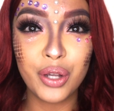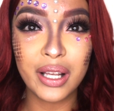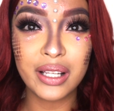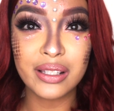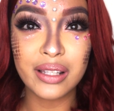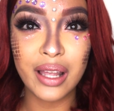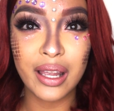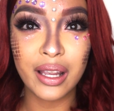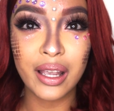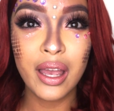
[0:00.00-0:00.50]

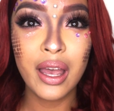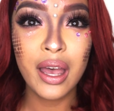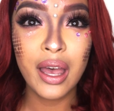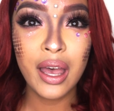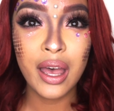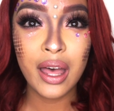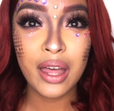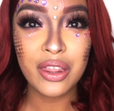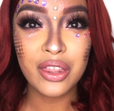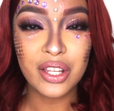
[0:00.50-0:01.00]
guys like
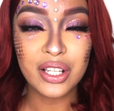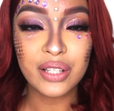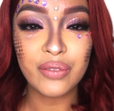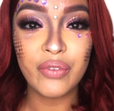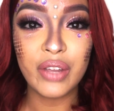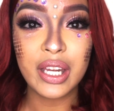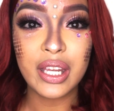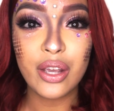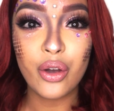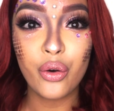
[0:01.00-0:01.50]
this
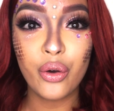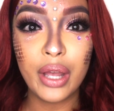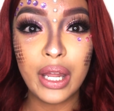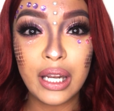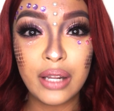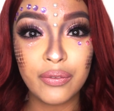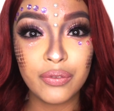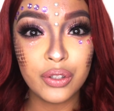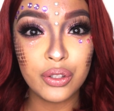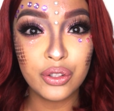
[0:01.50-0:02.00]
video,
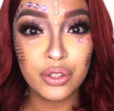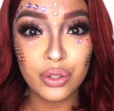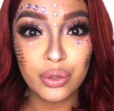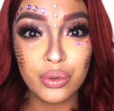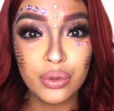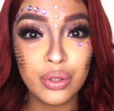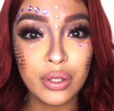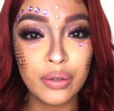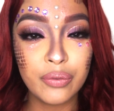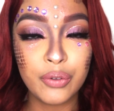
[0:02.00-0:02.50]
and if you
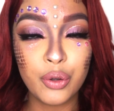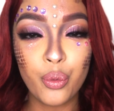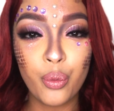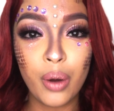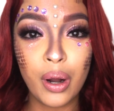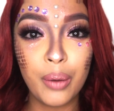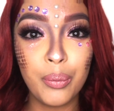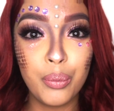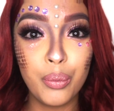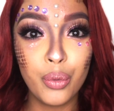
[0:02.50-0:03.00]
do, if you
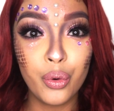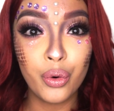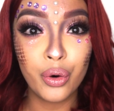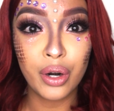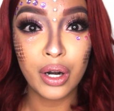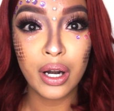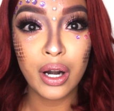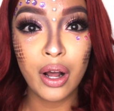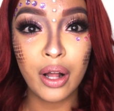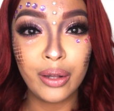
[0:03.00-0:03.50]
want
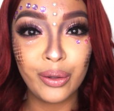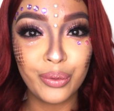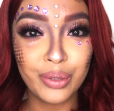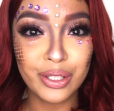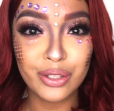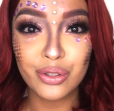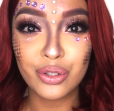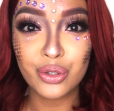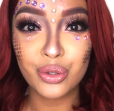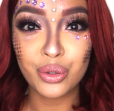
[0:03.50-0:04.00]
more
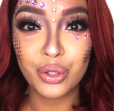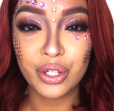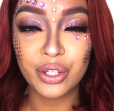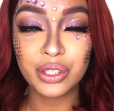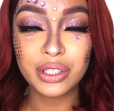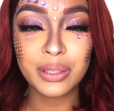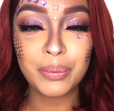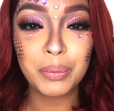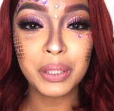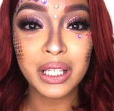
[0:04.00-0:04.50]
Halloween
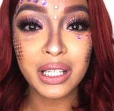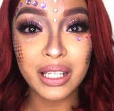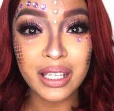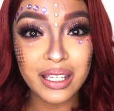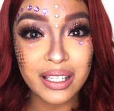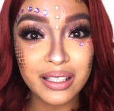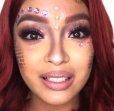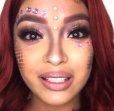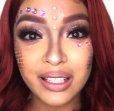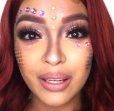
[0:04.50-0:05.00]
tutorials,
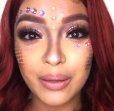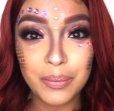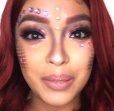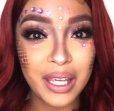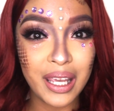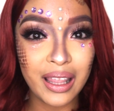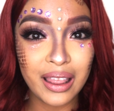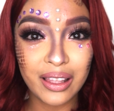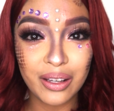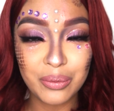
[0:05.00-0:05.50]
please give
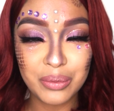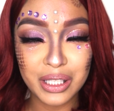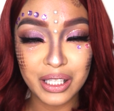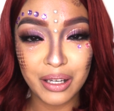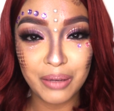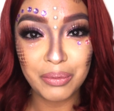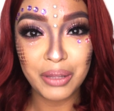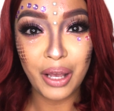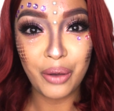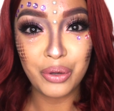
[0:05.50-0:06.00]
me a thumbs
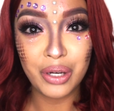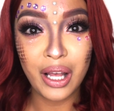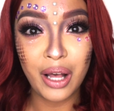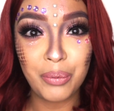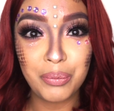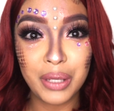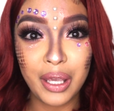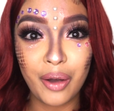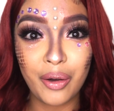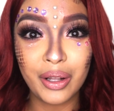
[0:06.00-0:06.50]
up. That would
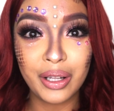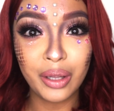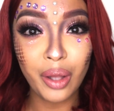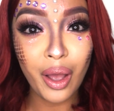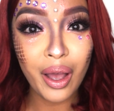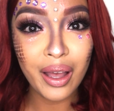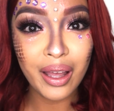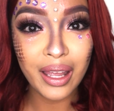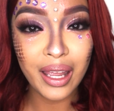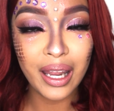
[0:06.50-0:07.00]
help me out a
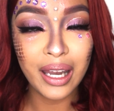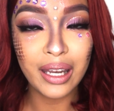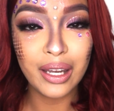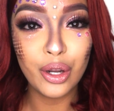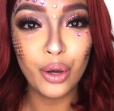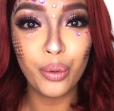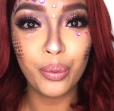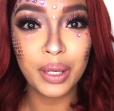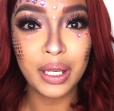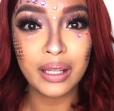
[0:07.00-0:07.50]
lot, and
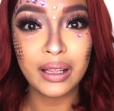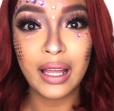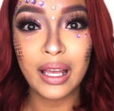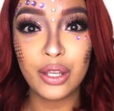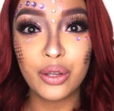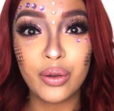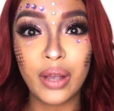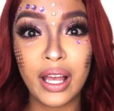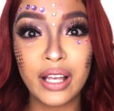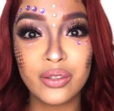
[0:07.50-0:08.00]
knowing
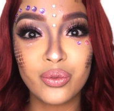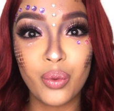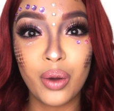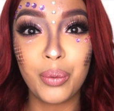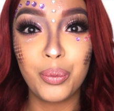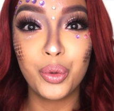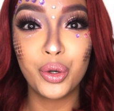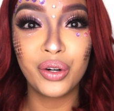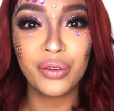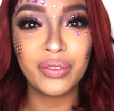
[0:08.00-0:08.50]
that you guys
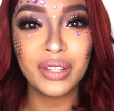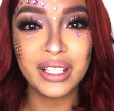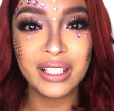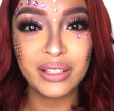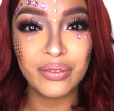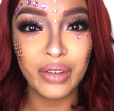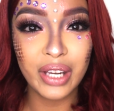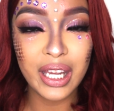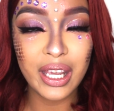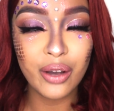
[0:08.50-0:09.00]
want more of
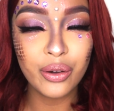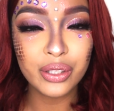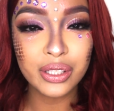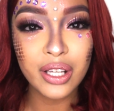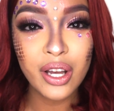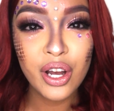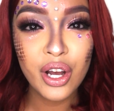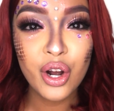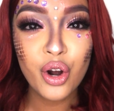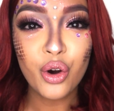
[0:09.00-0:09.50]
these videos,
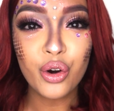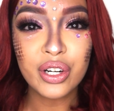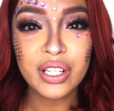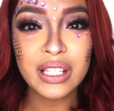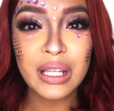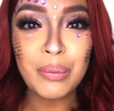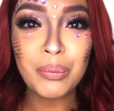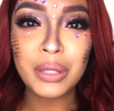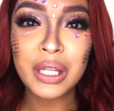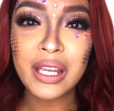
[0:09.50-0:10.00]
or
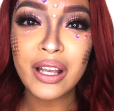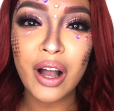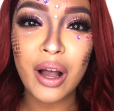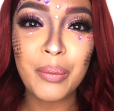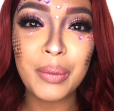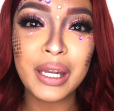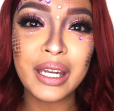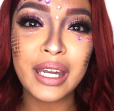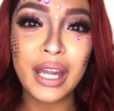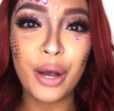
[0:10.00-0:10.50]
simply
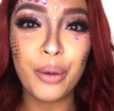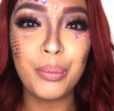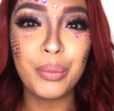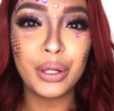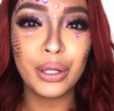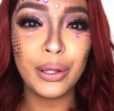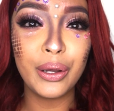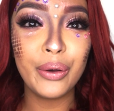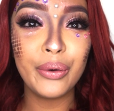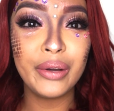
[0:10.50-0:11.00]
comment down
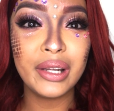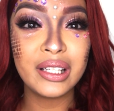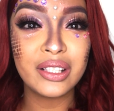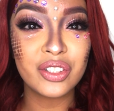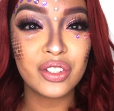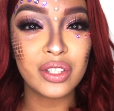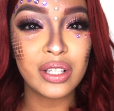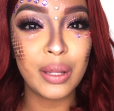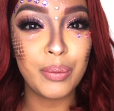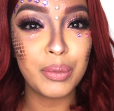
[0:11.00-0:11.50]
below and
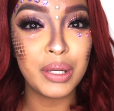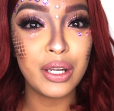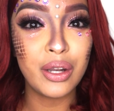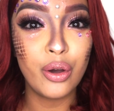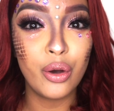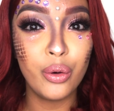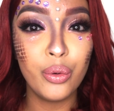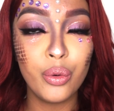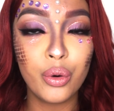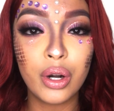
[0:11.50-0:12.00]
just let me
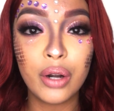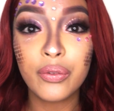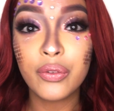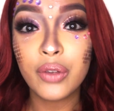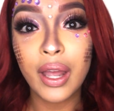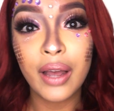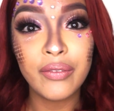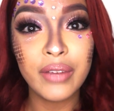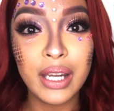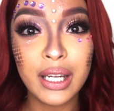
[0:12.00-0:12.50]
know. Or if
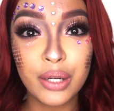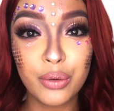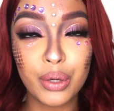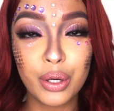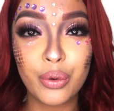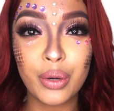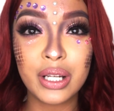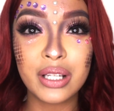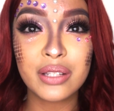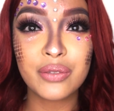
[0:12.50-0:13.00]
you have any
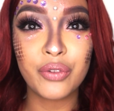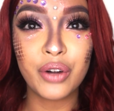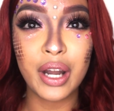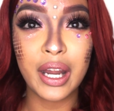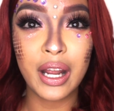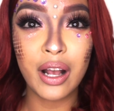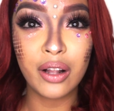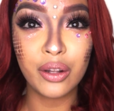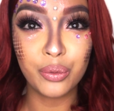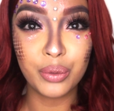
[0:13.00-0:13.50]
requests for
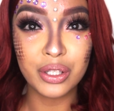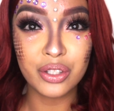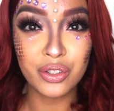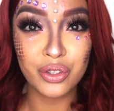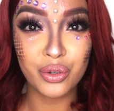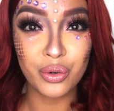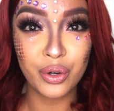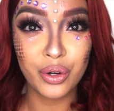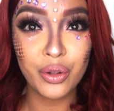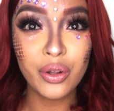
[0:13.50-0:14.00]
a Halloween
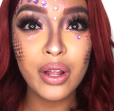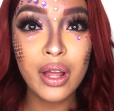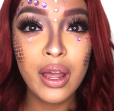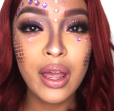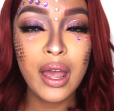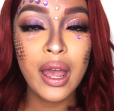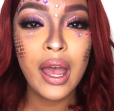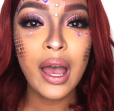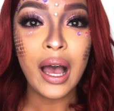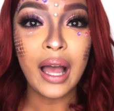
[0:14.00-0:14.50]
tutorial,
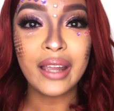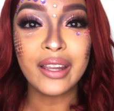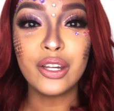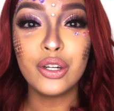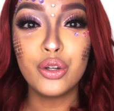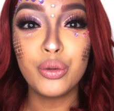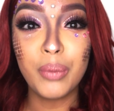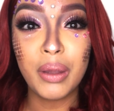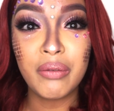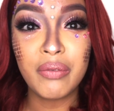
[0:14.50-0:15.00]
I
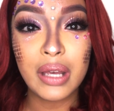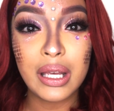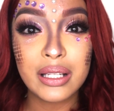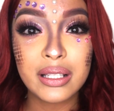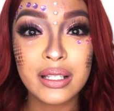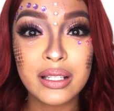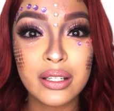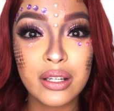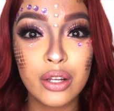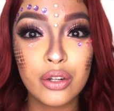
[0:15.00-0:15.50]
could do my
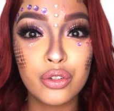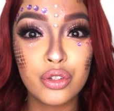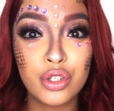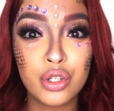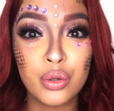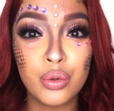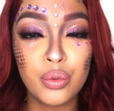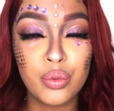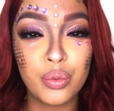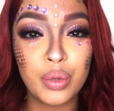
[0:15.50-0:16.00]
best
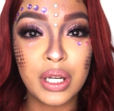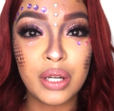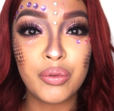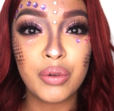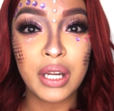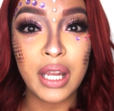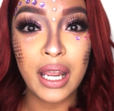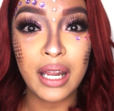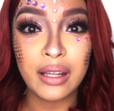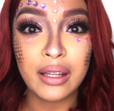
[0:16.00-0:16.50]
to
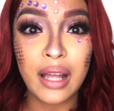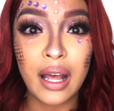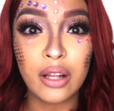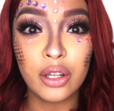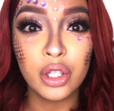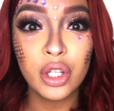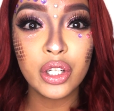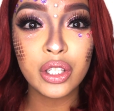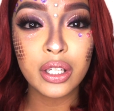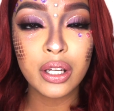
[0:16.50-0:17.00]
recreate
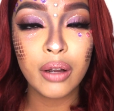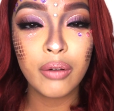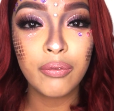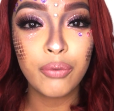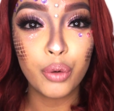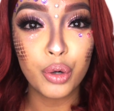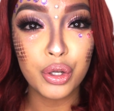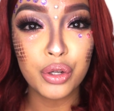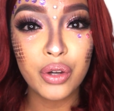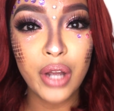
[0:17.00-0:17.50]
that look
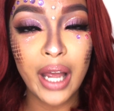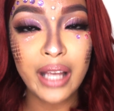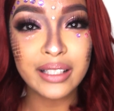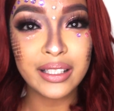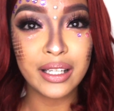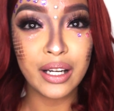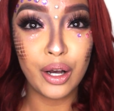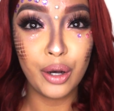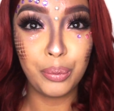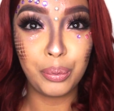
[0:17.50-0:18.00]
for you guys
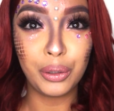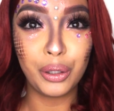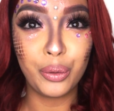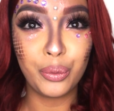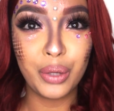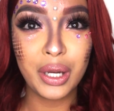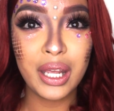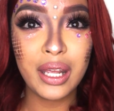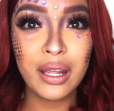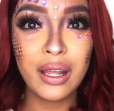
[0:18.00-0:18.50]
and
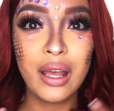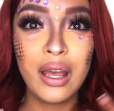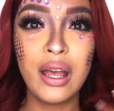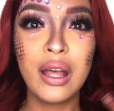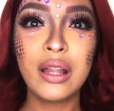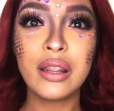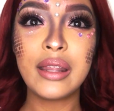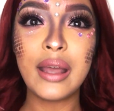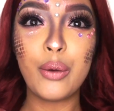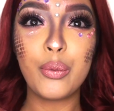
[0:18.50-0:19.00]
upload it.
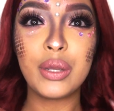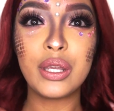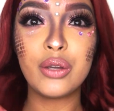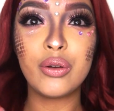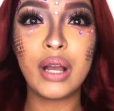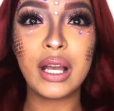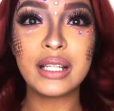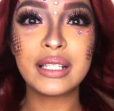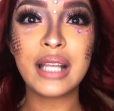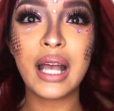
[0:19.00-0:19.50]
That way you
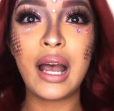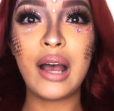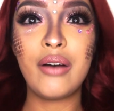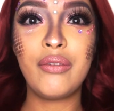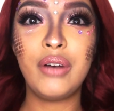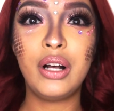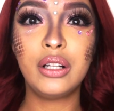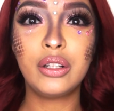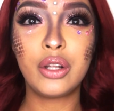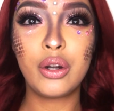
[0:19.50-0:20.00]
guys
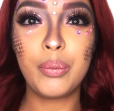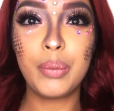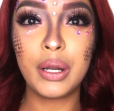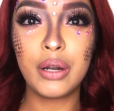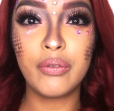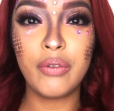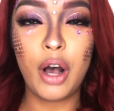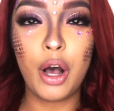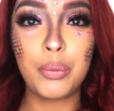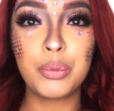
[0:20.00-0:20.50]
have a little bit
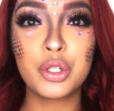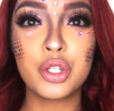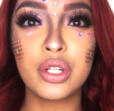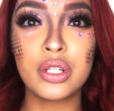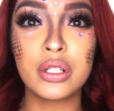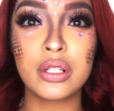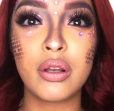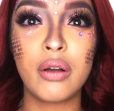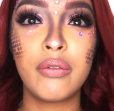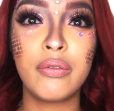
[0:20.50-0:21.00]
of
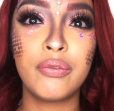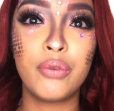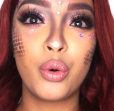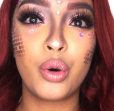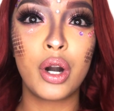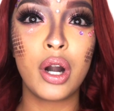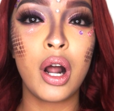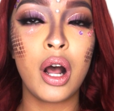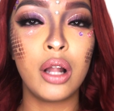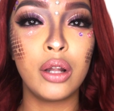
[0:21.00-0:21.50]
options
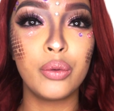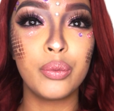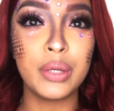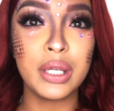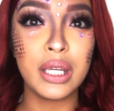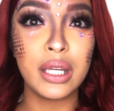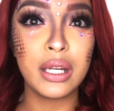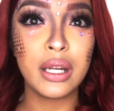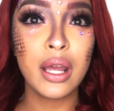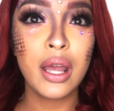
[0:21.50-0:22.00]
for
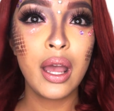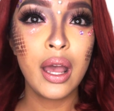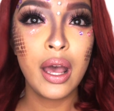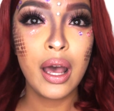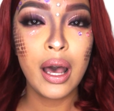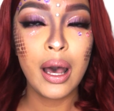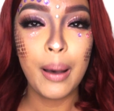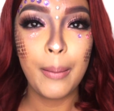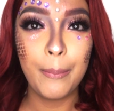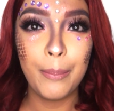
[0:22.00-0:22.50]
Halloween.
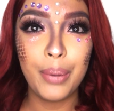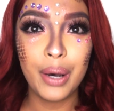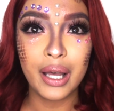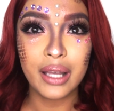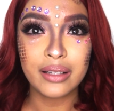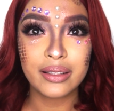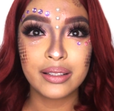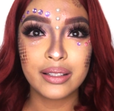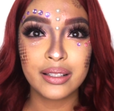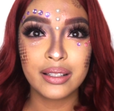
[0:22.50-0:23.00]

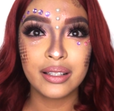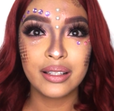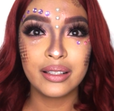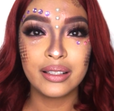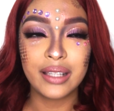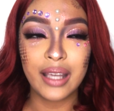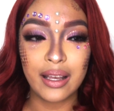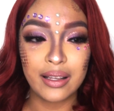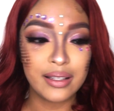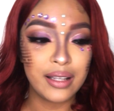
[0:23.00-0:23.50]
But
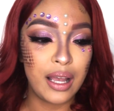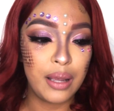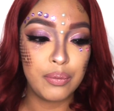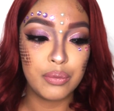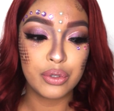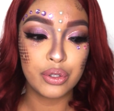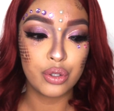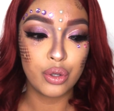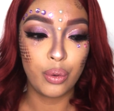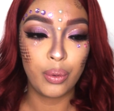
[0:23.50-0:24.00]
yes,
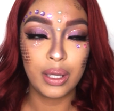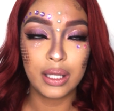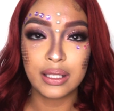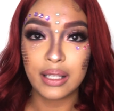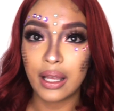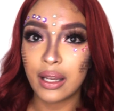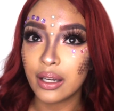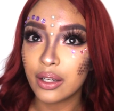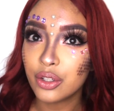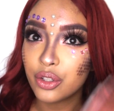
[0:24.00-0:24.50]
I'm so
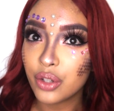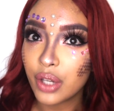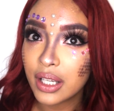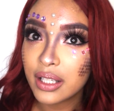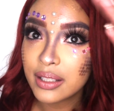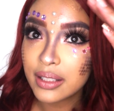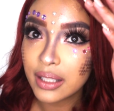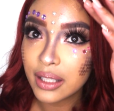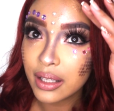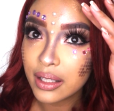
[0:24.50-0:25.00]
excited. You
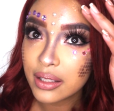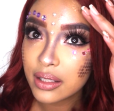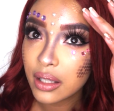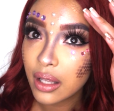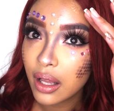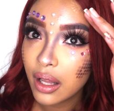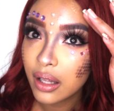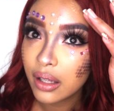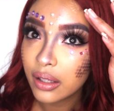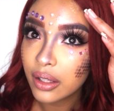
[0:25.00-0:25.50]
guys see
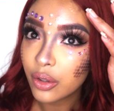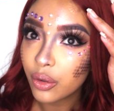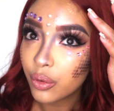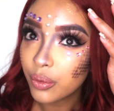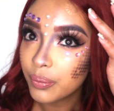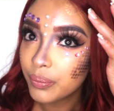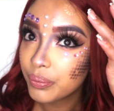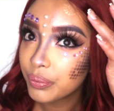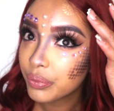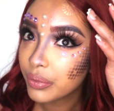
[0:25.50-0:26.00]
this little
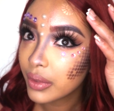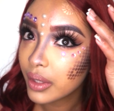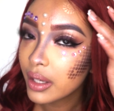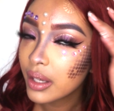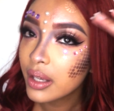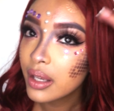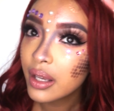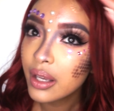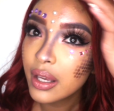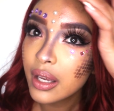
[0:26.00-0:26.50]

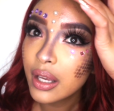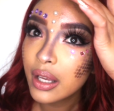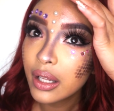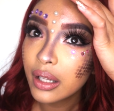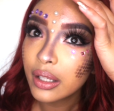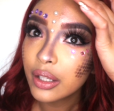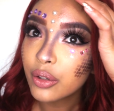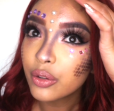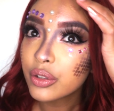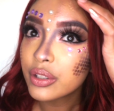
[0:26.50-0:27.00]

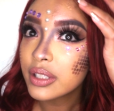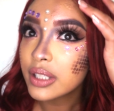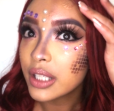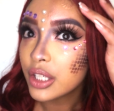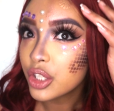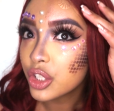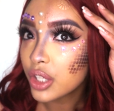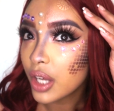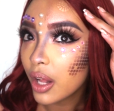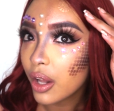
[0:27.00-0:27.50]

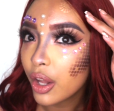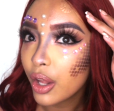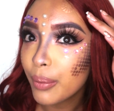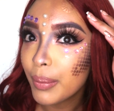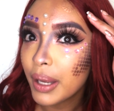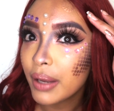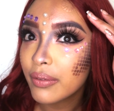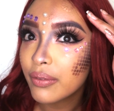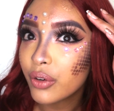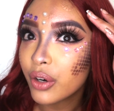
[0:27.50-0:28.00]
seashell on
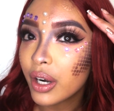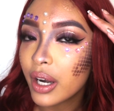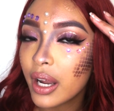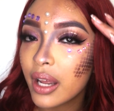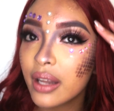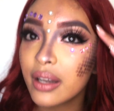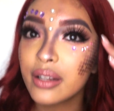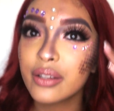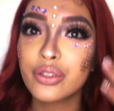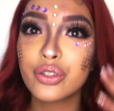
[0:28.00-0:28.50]
my
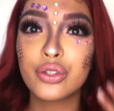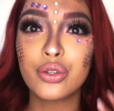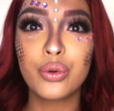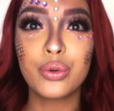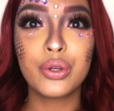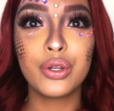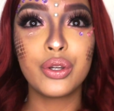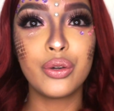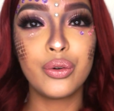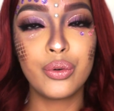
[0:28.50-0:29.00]
forehead? It's so
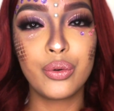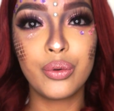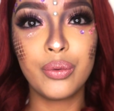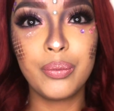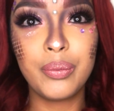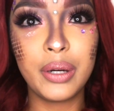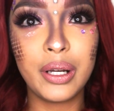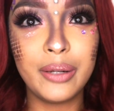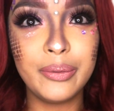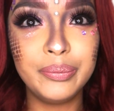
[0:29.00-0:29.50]
cute.
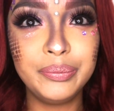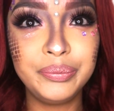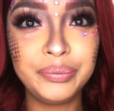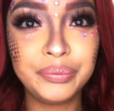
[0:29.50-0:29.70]
But